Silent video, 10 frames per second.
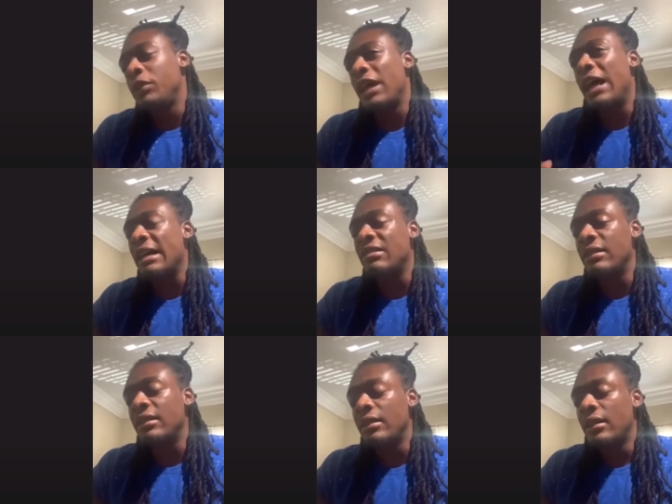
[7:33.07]
Actually,
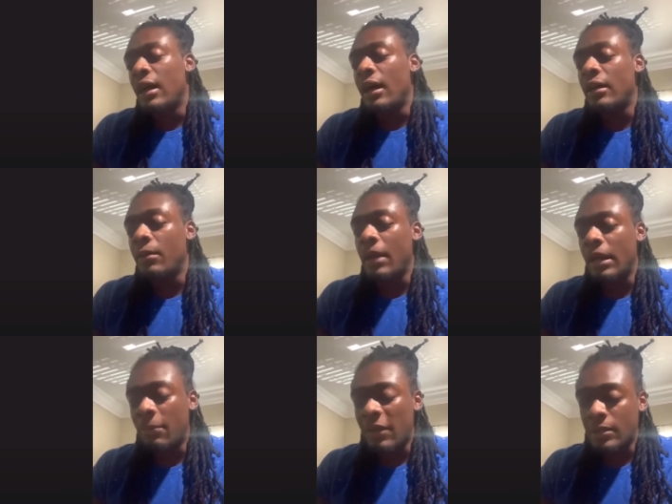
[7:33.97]
I ended up making the
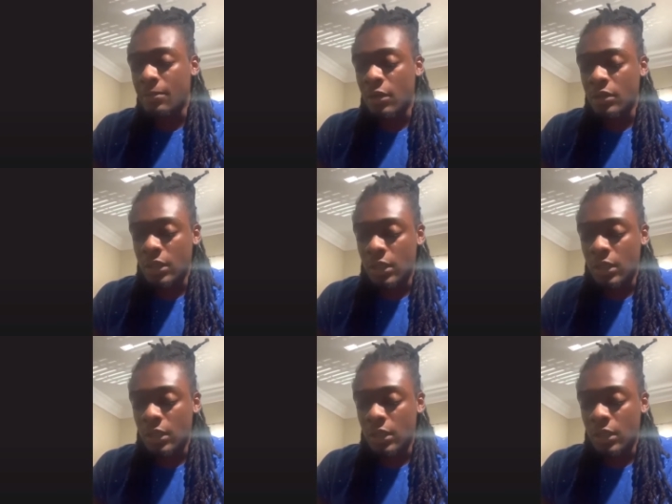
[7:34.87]
basketball team.